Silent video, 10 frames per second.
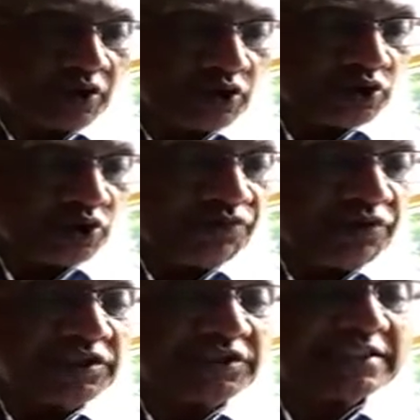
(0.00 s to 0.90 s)
So
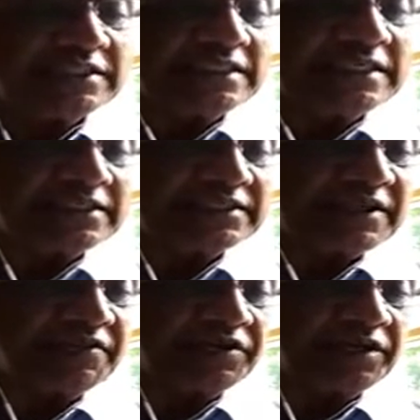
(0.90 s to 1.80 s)
verse 16 and
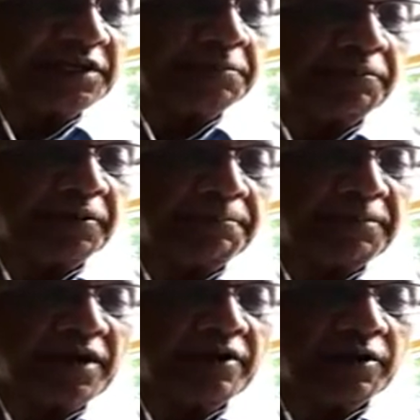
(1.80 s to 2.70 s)
17,
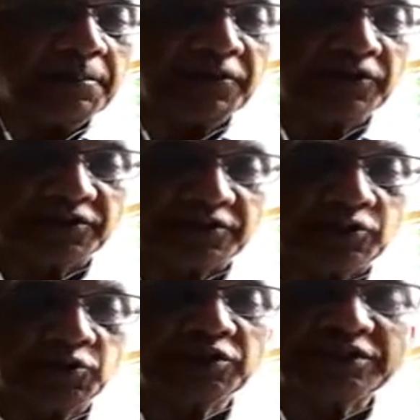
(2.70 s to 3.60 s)
prepare a person
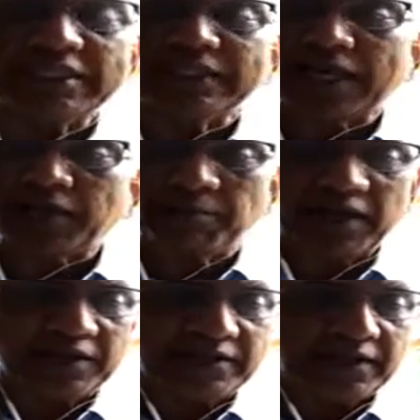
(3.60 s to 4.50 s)
to sit and
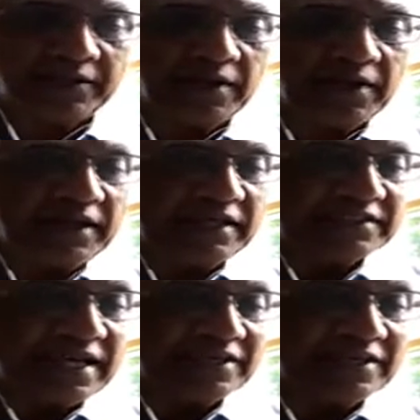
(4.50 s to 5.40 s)
meditate.
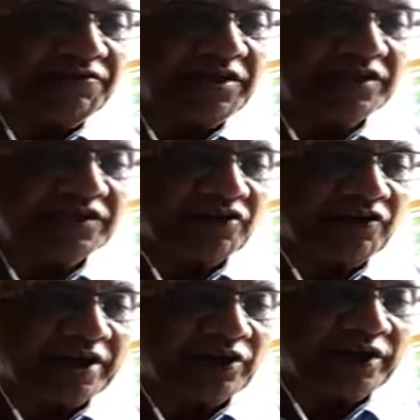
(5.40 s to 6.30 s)
His activities are
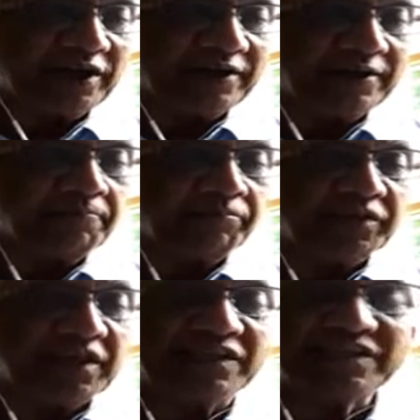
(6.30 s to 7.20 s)
regulated,
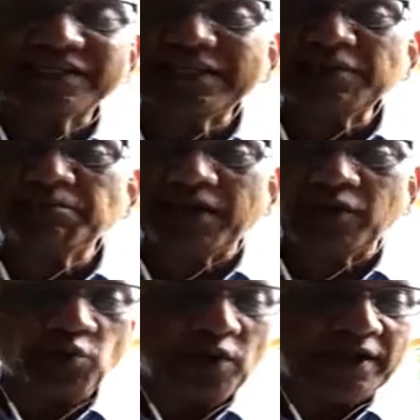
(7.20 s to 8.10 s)
his sleep
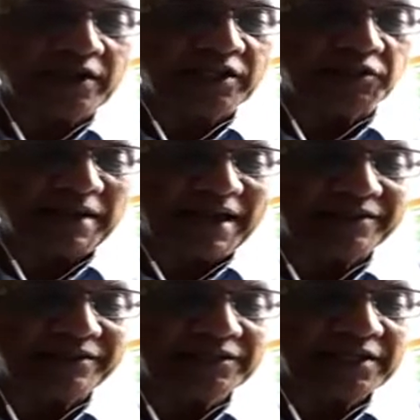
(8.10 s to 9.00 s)
and wake is
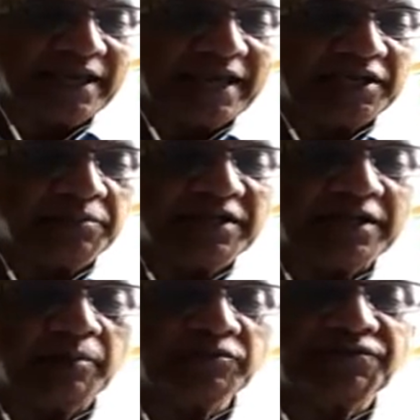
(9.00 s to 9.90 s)
balanced, and he
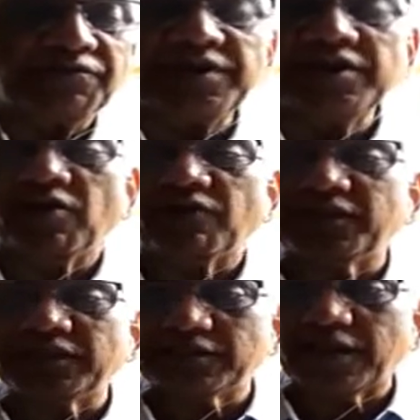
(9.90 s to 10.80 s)
becomes free
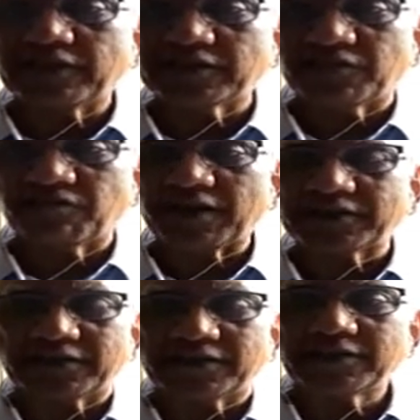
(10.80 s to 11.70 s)
of desires and
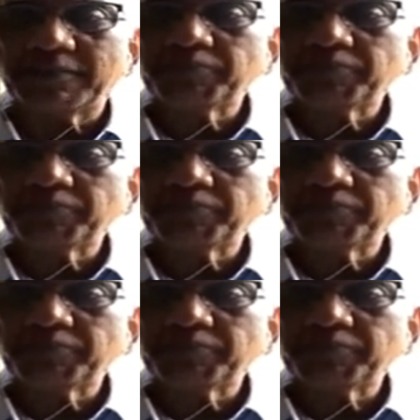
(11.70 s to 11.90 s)
vasanas.